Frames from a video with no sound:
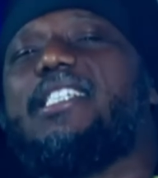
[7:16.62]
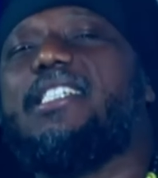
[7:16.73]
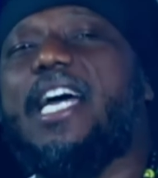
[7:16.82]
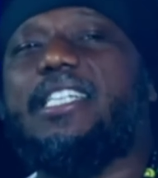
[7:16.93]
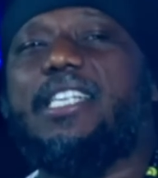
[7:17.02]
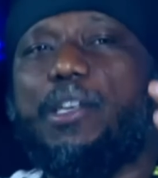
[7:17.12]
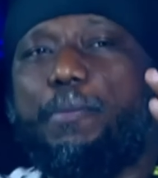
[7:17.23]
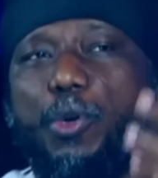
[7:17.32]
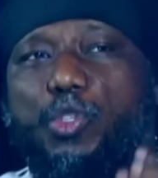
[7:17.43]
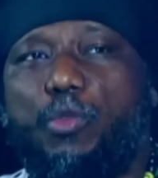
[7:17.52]
that that is
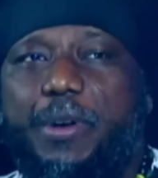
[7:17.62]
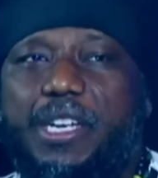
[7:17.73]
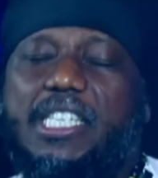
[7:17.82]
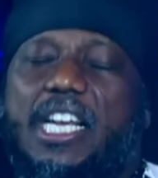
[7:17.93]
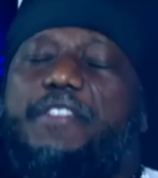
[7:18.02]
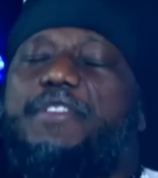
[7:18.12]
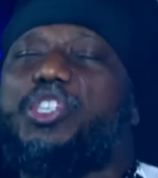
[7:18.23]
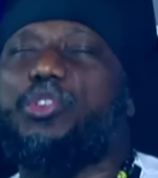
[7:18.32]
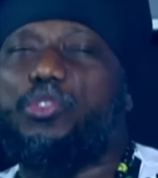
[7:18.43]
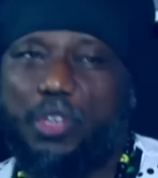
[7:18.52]
supposed to bring
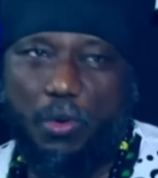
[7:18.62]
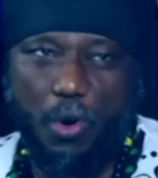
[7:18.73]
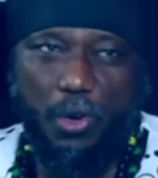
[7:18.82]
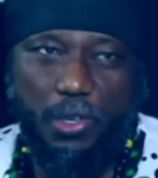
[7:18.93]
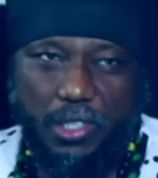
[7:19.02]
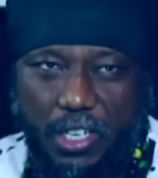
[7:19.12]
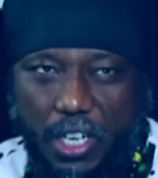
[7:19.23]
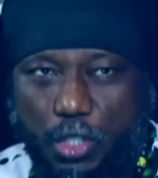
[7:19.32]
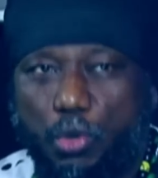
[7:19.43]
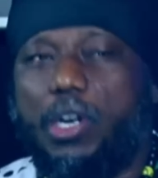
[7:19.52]
salvation to the world.
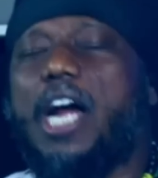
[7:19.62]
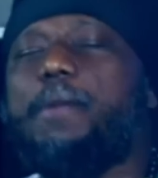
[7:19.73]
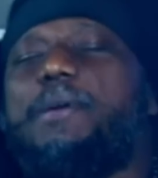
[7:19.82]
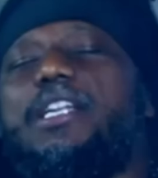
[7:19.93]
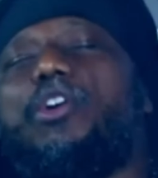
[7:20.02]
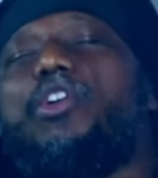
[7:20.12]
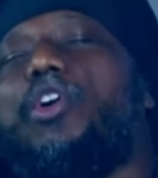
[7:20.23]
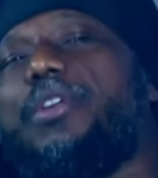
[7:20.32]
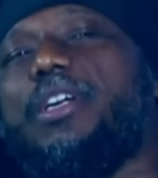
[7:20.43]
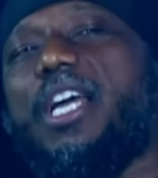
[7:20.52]
To God be the
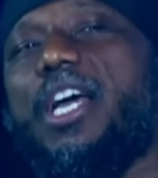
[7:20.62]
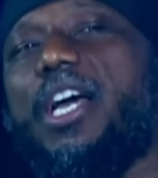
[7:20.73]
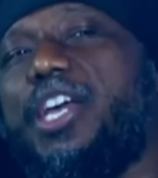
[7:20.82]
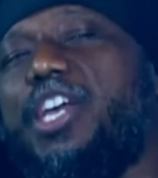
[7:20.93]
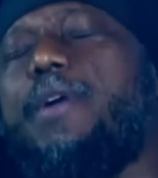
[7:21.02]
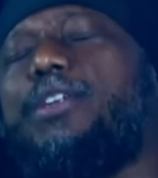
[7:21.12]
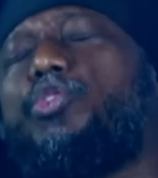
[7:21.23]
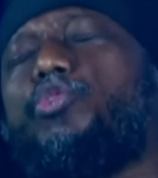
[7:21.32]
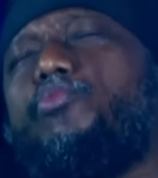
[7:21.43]
glory. He went